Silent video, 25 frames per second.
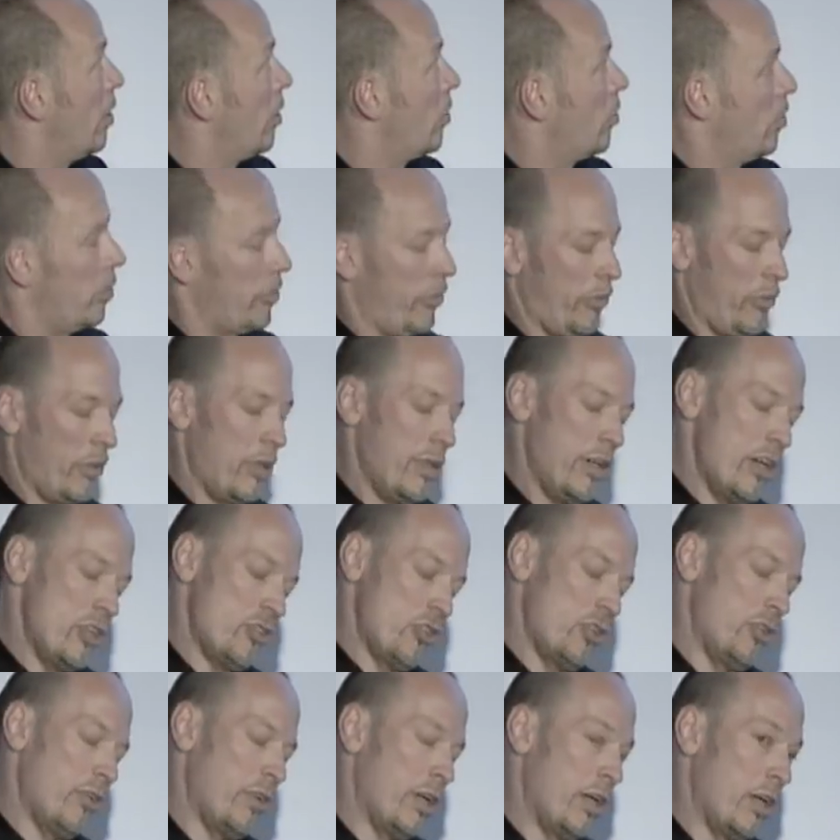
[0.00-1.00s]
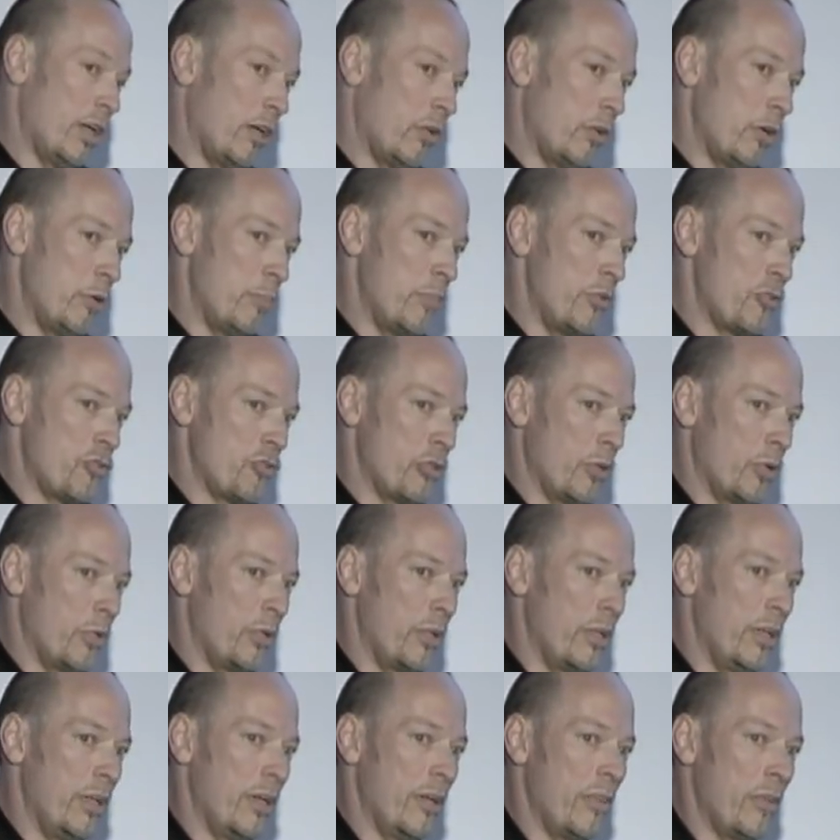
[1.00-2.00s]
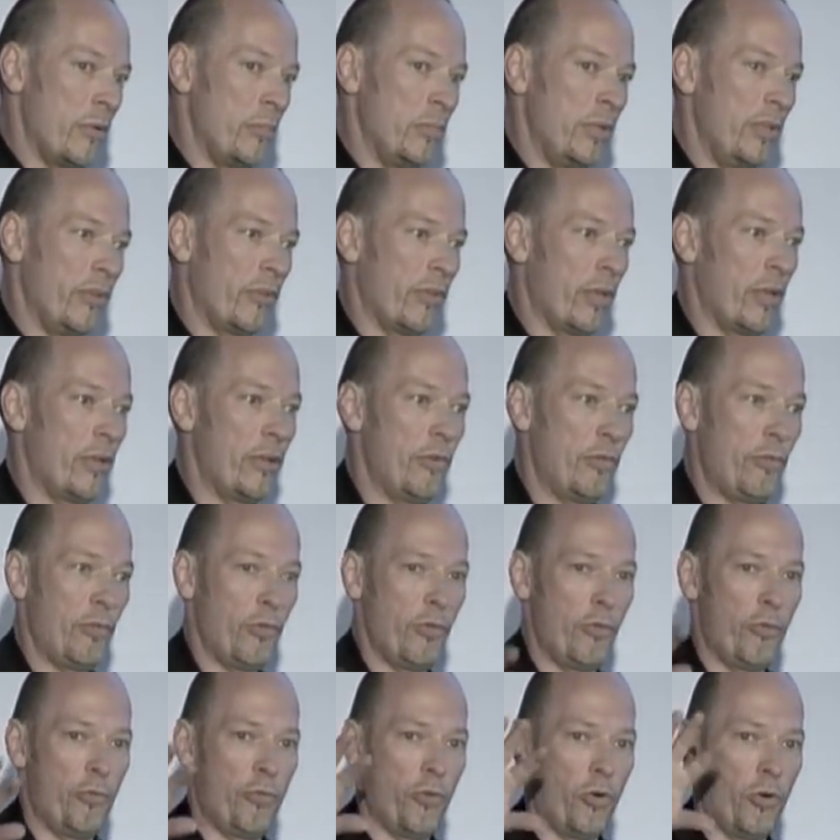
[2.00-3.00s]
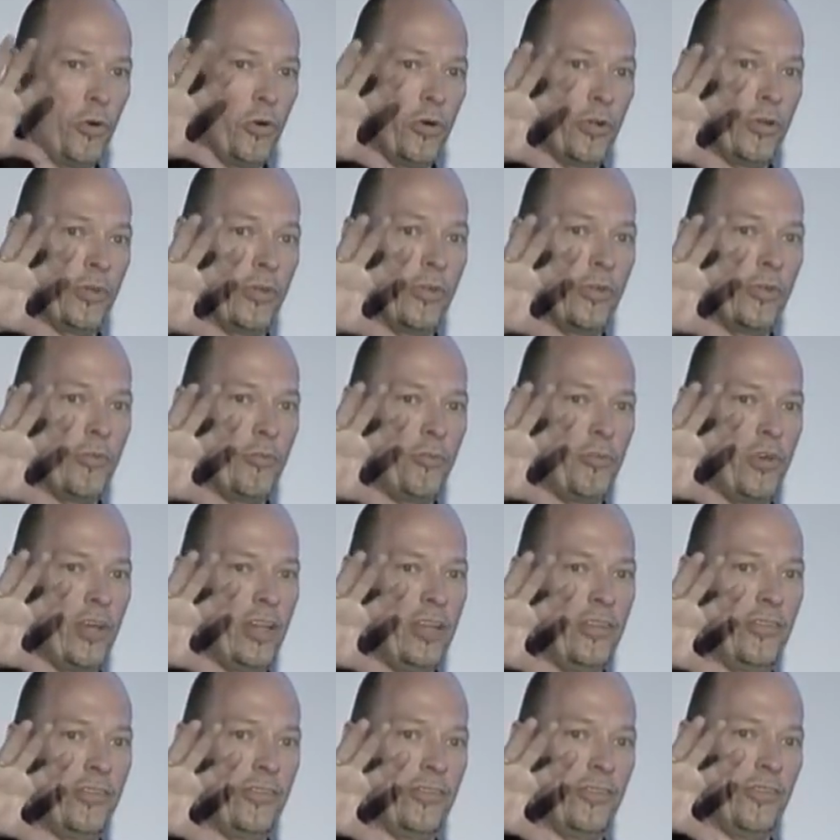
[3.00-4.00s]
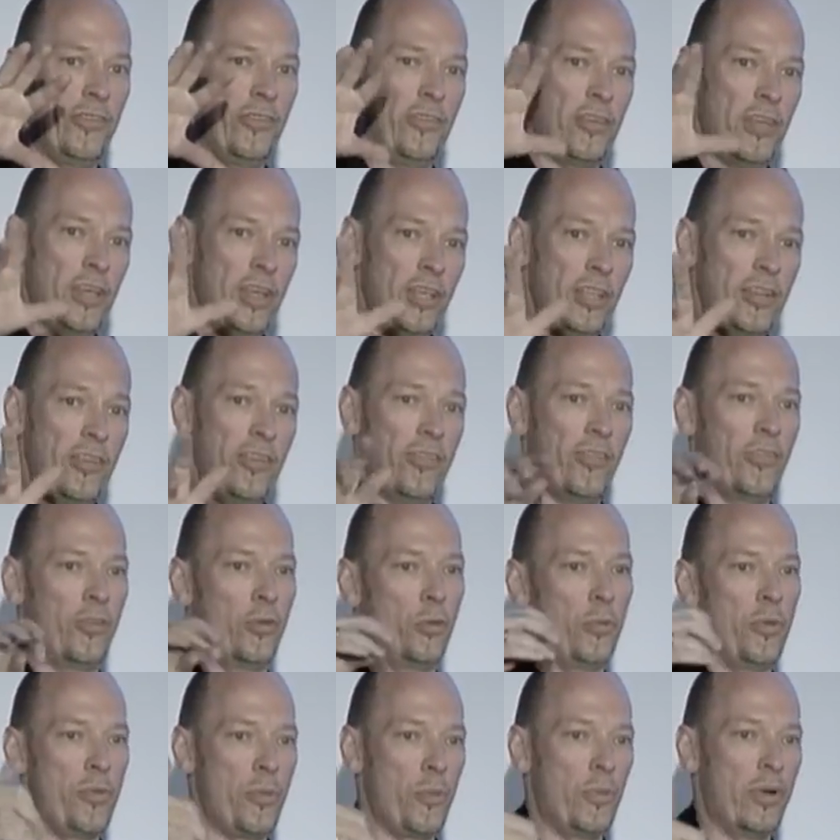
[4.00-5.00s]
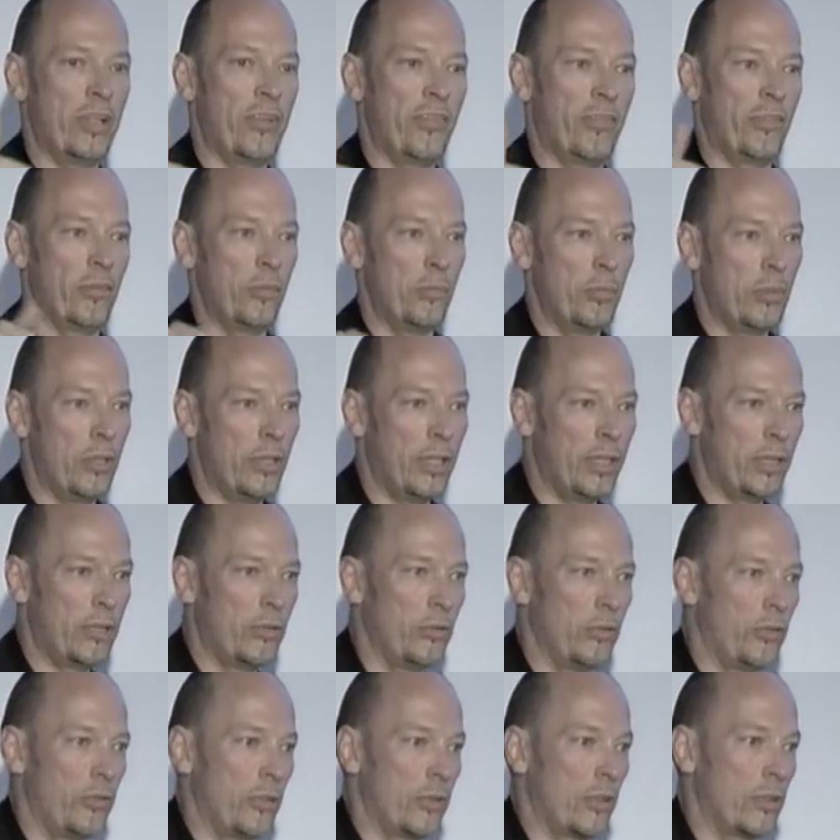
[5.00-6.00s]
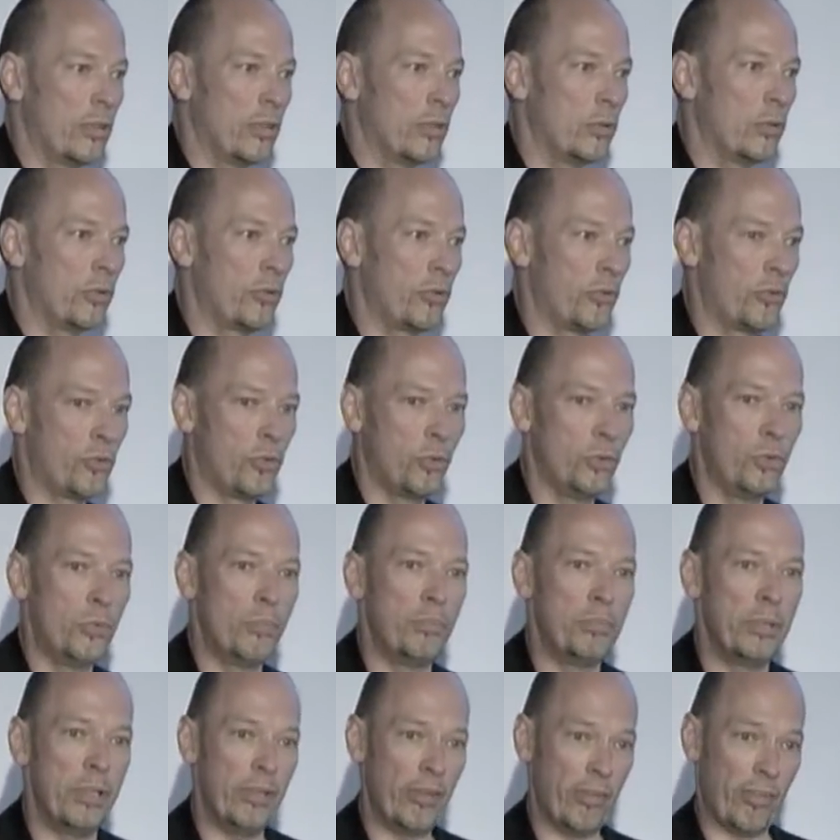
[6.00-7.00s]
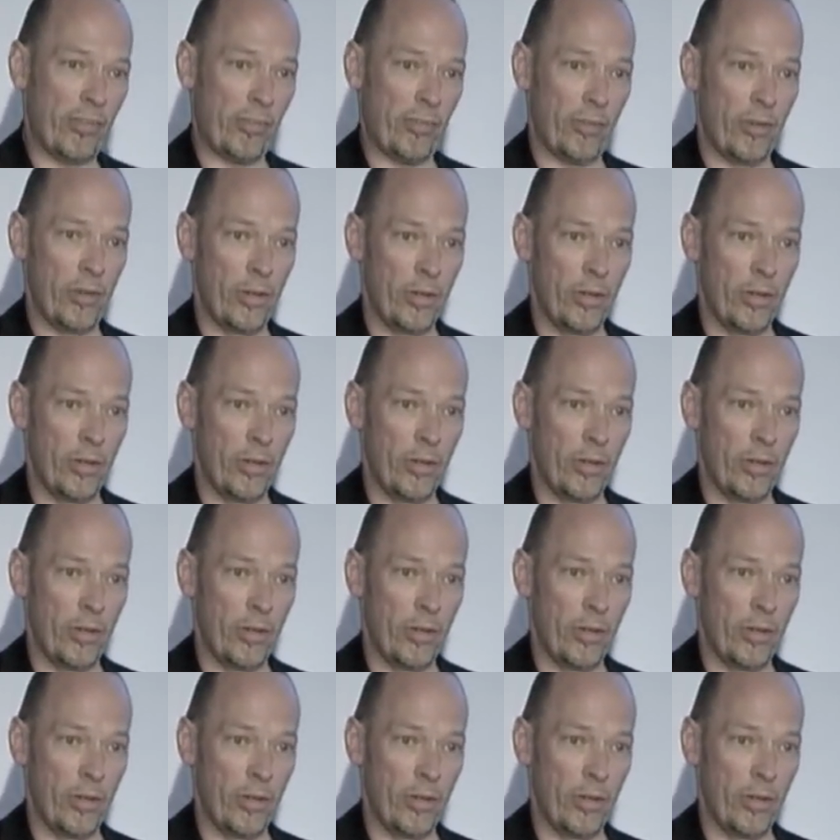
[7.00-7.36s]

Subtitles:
constellation diagram is shown here. That means I have 4 phase states. So with one symbol, I could code 2 bits.